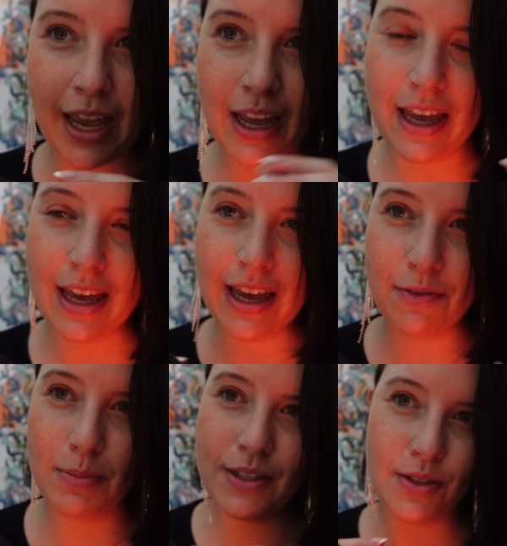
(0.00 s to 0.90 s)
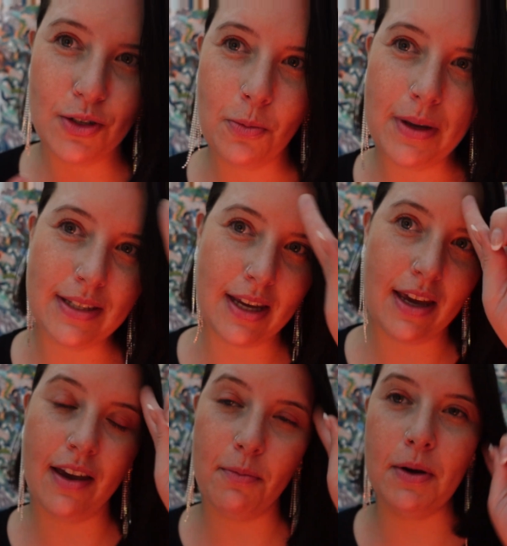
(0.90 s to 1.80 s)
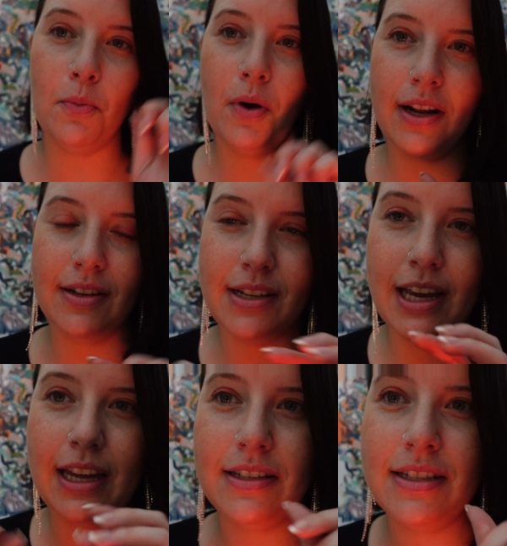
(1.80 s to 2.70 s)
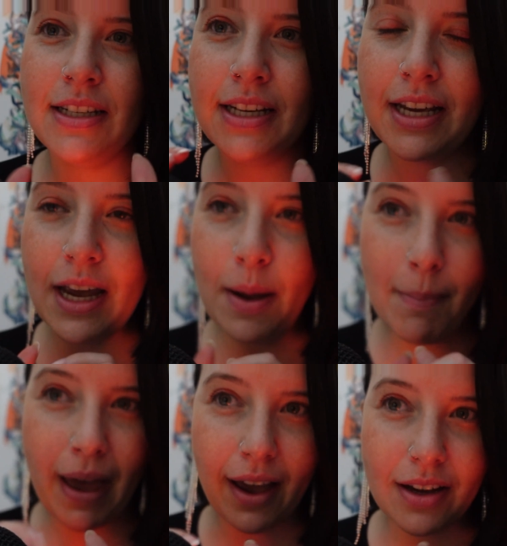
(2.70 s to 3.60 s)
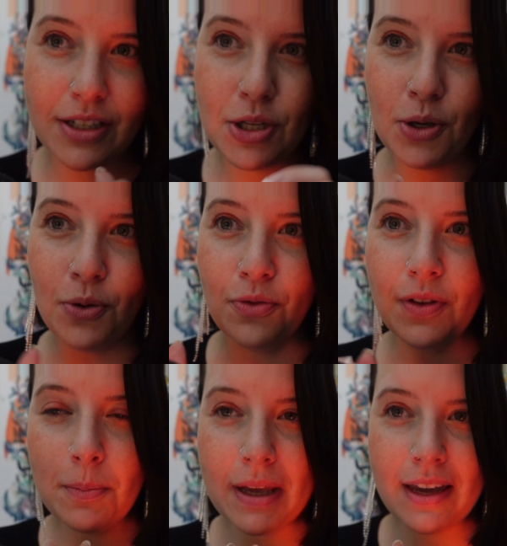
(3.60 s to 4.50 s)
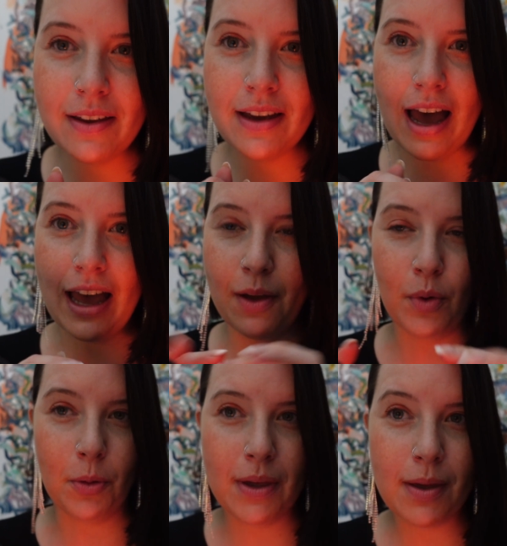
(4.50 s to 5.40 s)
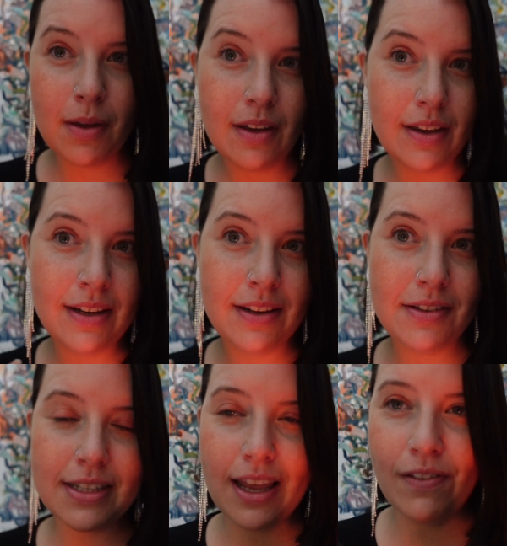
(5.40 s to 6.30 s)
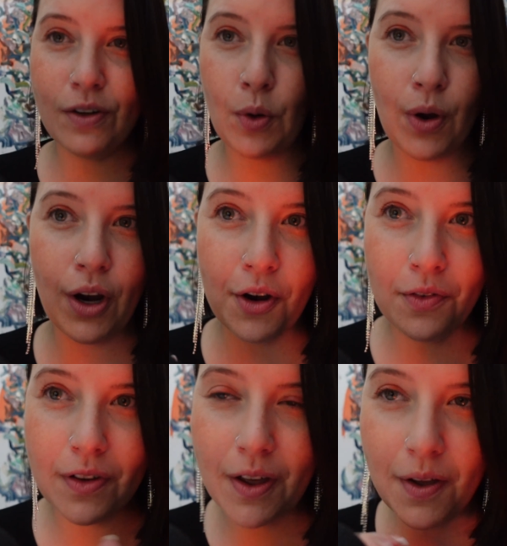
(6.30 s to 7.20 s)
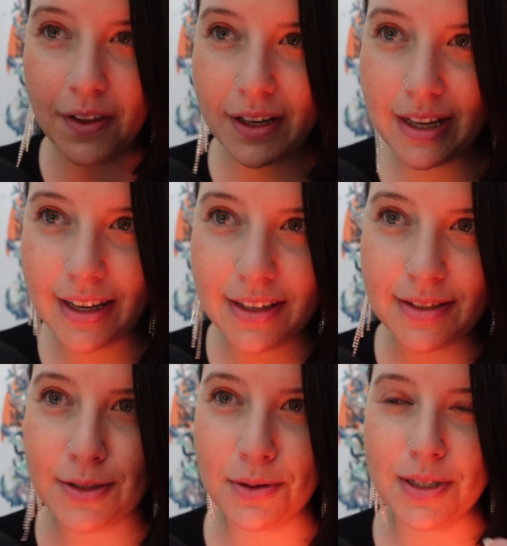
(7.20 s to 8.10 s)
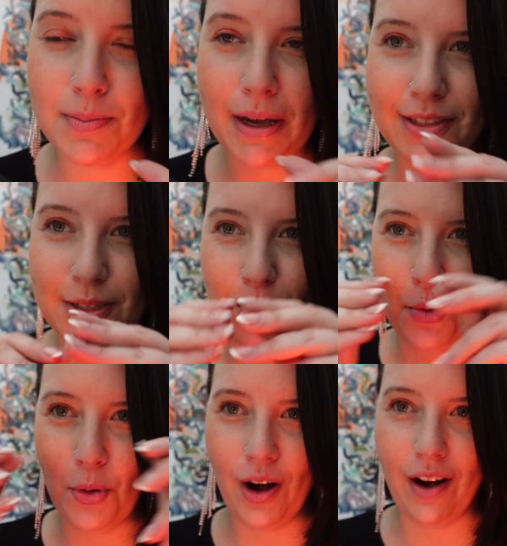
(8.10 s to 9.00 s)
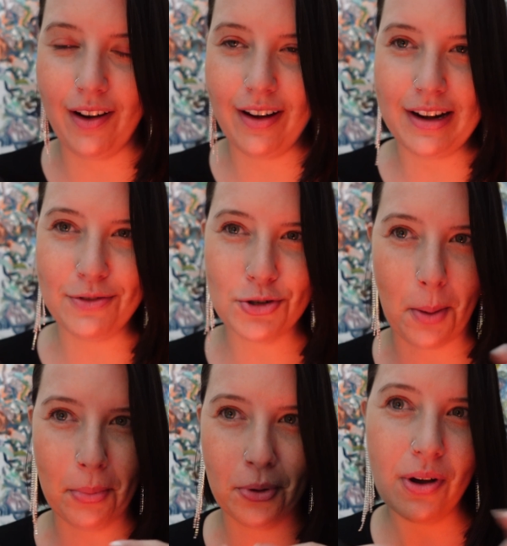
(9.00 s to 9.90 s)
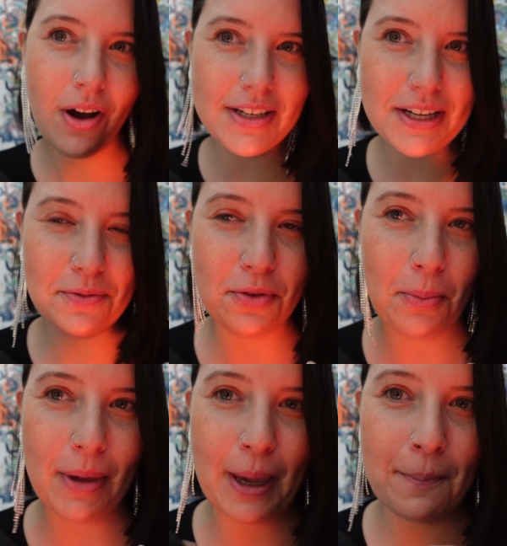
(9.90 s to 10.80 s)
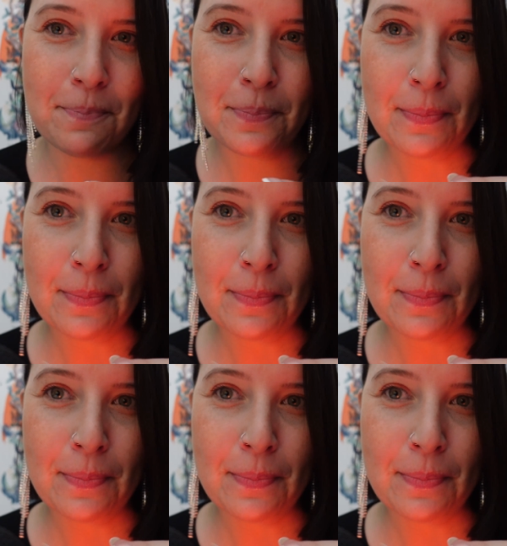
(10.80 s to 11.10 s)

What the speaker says: I have been so busy. I've been wanting to get back to filming. I will be in El Salvador over the holidays, so expect some more kind of tropical content from me.